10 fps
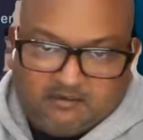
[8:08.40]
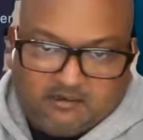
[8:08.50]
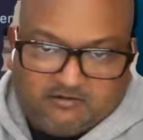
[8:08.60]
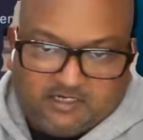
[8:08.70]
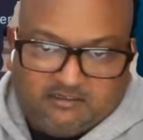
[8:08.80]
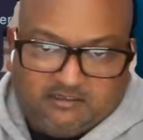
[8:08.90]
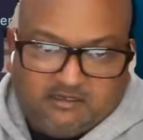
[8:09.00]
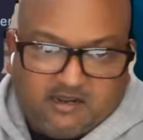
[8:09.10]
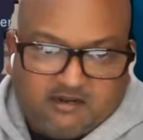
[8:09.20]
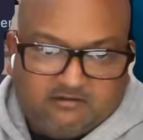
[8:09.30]
Okay,
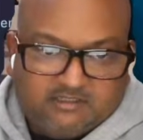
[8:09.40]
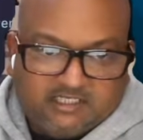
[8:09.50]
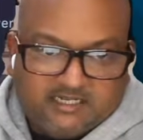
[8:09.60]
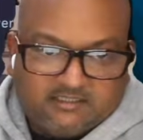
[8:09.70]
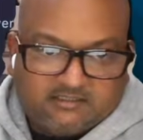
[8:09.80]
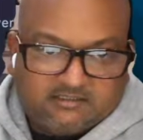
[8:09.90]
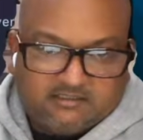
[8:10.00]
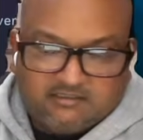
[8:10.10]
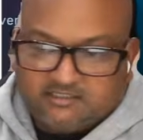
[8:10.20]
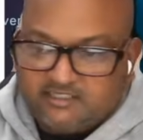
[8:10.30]
now let's
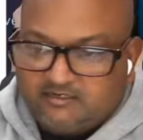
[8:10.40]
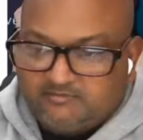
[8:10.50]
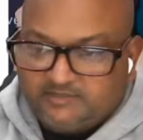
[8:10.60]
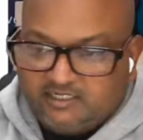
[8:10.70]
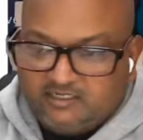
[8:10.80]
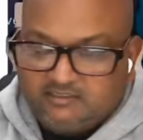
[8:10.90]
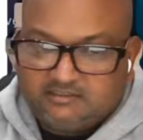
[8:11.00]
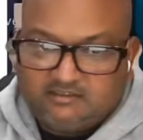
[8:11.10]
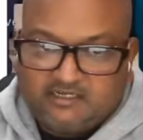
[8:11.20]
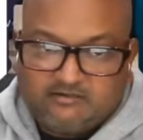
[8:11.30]
set up things
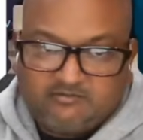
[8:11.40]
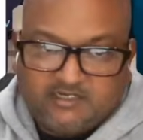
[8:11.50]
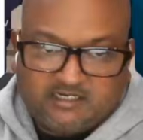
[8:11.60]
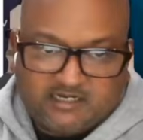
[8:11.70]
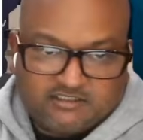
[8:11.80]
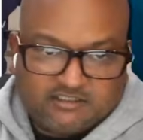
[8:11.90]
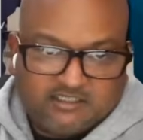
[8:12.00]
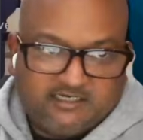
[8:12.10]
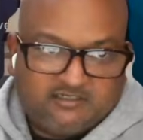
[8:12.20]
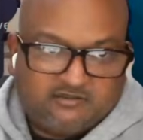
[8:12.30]
so that we can
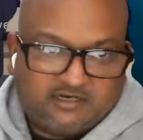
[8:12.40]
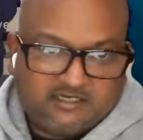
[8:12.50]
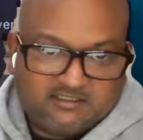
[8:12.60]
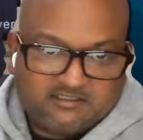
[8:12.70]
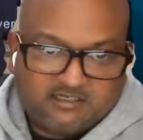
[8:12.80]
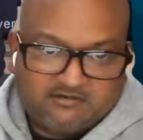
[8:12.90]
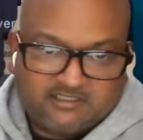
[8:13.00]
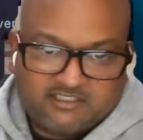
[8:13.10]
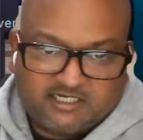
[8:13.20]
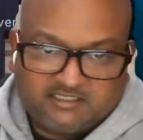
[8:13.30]
actually try this out
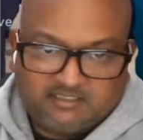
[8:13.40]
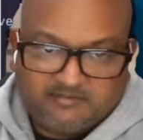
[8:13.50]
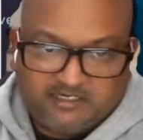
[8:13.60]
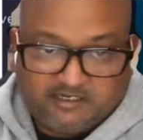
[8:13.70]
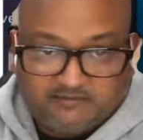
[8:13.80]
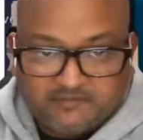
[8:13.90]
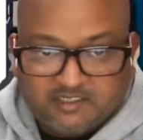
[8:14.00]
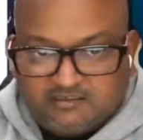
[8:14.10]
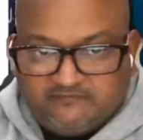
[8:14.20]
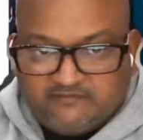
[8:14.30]
in ChatGPT.
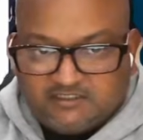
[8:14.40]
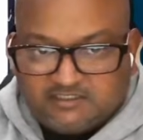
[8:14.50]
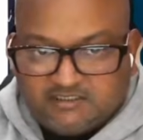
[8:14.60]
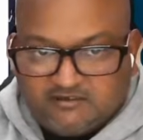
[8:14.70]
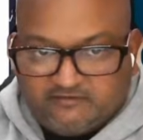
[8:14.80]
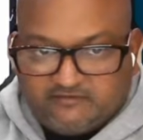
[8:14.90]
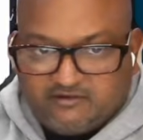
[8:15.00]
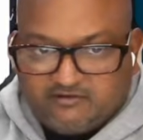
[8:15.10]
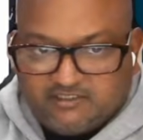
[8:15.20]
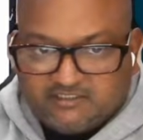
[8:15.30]
The first thing you have to
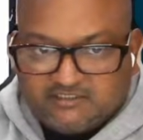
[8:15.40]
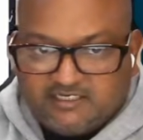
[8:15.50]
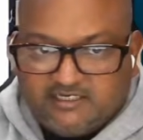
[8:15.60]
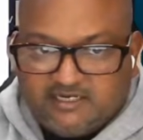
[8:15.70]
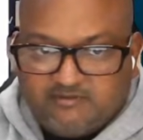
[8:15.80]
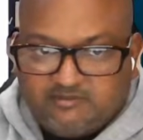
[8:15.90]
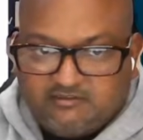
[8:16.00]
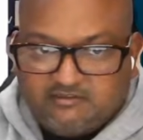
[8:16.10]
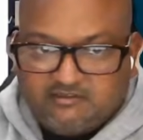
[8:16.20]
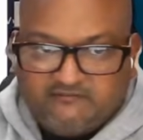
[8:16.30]
do is
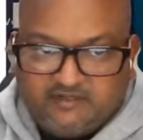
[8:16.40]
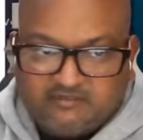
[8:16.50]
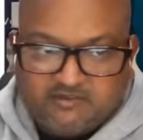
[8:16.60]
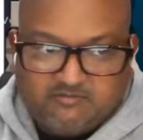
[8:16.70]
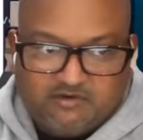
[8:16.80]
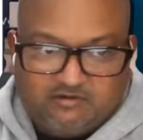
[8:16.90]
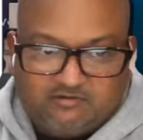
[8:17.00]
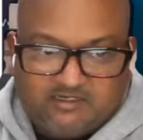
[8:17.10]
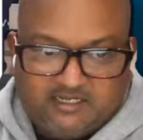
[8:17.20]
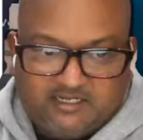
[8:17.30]
enable developer
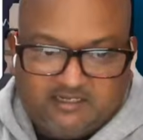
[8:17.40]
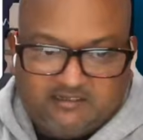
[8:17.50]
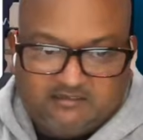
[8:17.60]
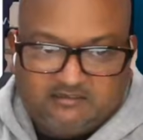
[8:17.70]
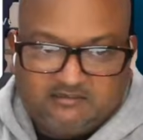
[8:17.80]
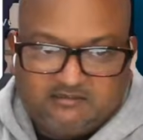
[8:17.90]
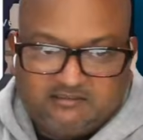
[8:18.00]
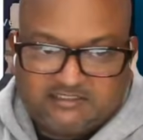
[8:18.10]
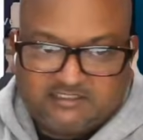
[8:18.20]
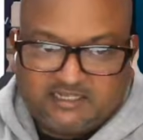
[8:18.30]
mode in
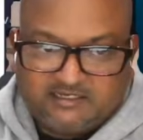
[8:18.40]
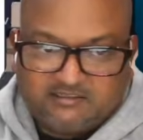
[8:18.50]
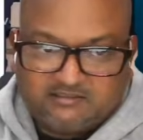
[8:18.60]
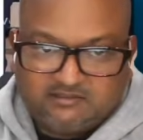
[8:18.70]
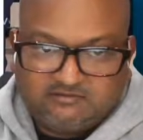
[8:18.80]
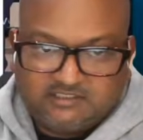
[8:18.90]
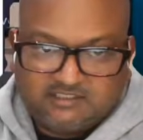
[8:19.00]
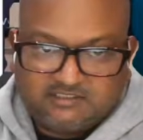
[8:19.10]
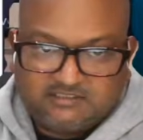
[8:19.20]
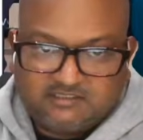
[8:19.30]
settings. So this
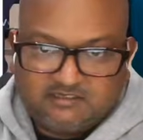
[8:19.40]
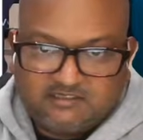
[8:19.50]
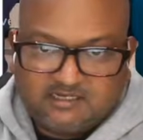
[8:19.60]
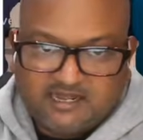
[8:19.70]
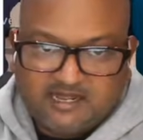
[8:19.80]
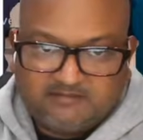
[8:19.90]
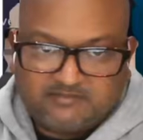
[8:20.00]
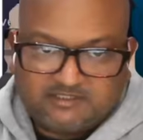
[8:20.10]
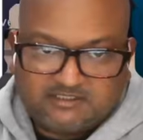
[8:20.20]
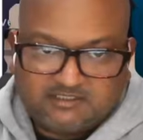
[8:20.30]
is under
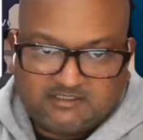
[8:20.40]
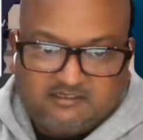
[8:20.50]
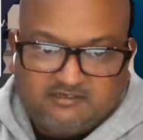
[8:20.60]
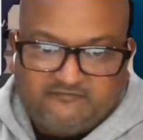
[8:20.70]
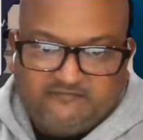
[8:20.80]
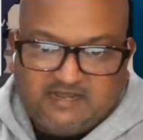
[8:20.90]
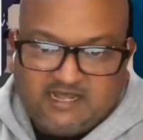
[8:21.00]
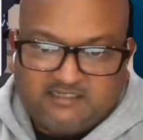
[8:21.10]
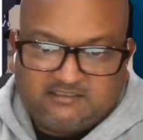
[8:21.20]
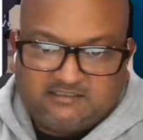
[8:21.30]
apps,
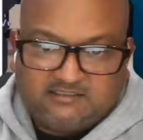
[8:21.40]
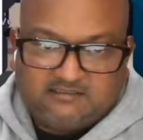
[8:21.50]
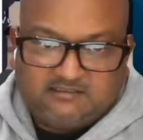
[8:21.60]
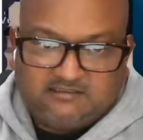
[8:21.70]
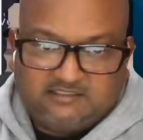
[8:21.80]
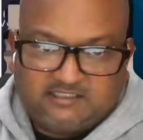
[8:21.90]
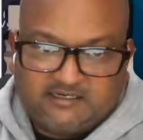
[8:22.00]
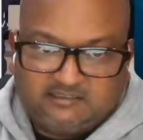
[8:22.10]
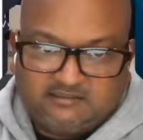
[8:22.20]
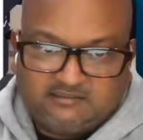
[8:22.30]
advanced
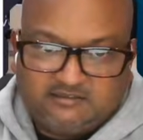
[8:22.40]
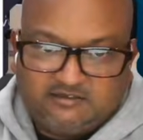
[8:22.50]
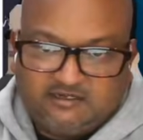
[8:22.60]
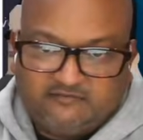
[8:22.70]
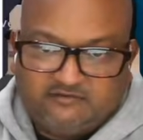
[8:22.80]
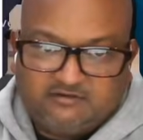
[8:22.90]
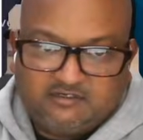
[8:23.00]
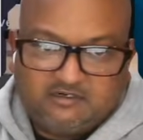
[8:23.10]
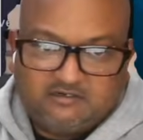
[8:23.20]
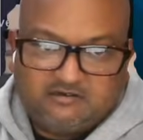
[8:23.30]
settings. You have to
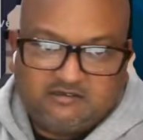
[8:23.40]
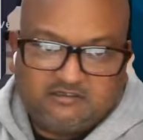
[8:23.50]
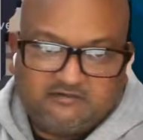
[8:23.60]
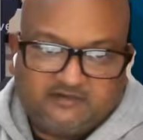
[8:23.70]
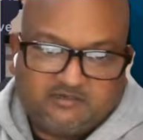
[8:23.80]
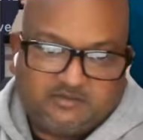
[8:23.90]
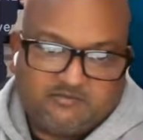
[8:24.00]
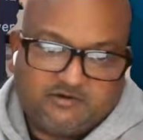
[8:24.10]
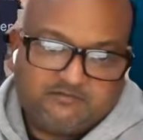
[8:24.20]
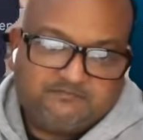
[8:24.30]
turn on developer
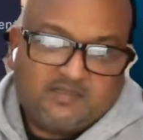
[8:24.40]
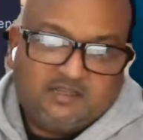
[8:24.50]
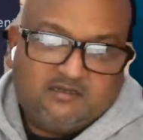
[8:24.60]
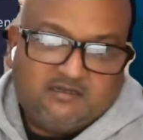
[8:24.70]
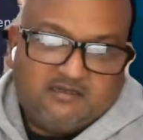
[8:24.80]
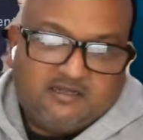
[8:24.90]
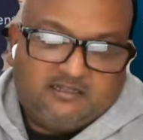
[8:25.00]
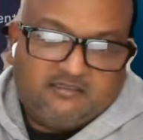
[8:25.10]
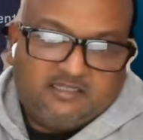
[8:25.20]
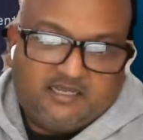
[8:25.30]
mode.
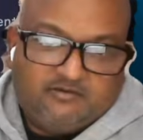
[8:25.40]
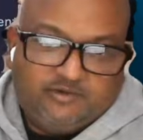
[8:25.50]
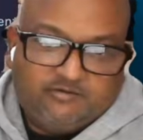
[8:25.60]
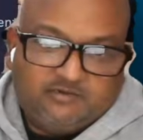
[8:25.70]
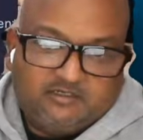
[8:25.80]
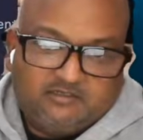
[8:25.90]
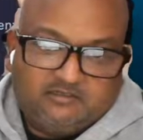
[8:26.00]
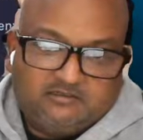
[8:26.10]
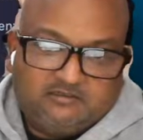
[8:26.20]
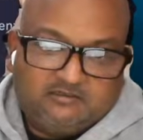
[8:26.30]
And then we
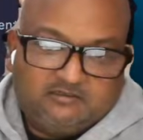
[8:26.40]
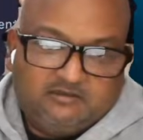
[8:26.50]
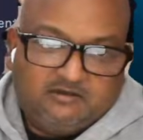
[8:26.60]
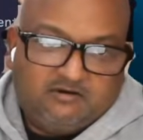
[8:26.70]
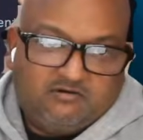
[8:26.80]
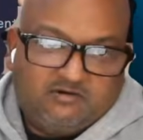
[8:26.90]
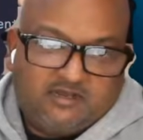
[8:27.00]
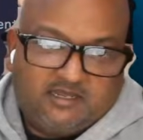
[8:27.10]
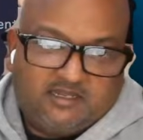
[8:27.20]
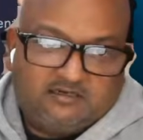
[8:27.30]
will go
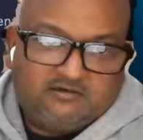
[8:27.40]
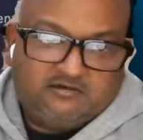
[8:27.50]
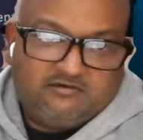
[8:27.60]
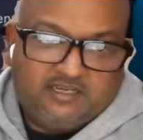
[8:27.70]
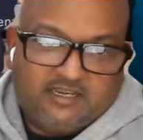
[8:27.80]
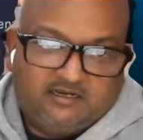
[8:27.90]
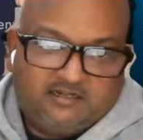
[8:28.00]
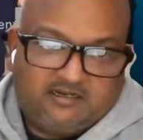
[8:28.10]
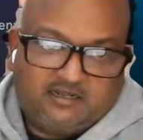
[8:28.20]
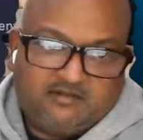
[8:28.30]
and create
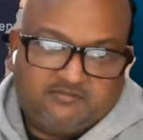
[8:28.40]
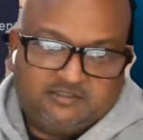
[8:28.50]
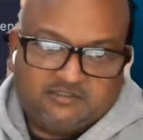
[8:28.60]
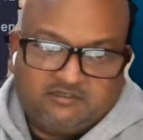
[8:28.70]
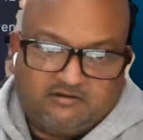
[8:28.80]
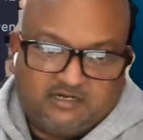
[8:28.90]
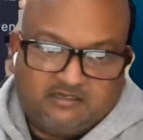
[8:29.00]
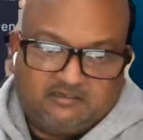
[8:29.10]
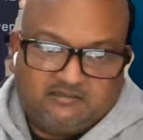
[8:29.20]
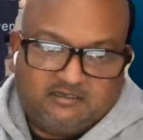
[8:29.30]
an app. So
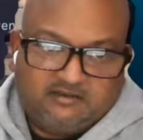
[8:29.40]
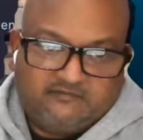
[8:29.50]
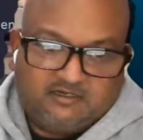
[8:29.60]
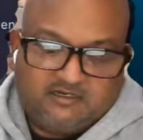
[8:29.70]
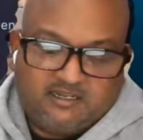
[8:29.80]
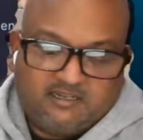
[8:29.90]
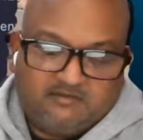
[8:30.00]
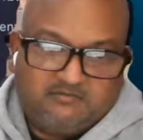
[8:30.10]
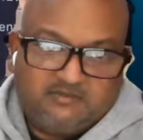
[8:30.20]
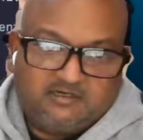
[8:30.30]
I'll give it a
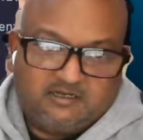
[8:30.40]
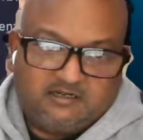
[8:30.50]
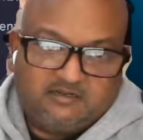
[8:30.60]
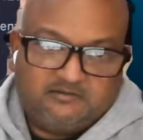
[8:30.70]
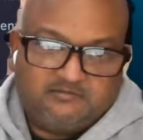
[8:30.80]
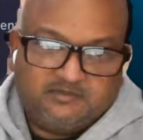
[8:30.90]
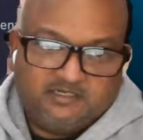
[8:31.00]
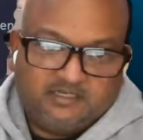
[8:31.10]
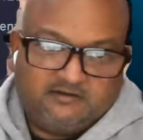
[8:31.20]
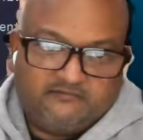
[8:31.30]
name, time
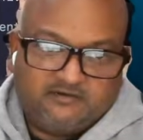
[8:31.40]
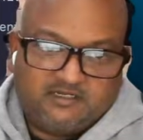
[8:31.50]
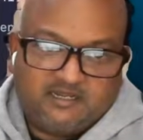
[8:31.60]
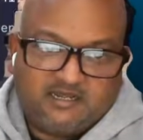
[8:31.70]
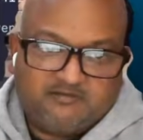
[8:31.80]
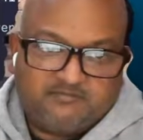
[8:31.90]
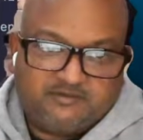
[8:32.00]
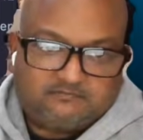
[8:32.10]
left app.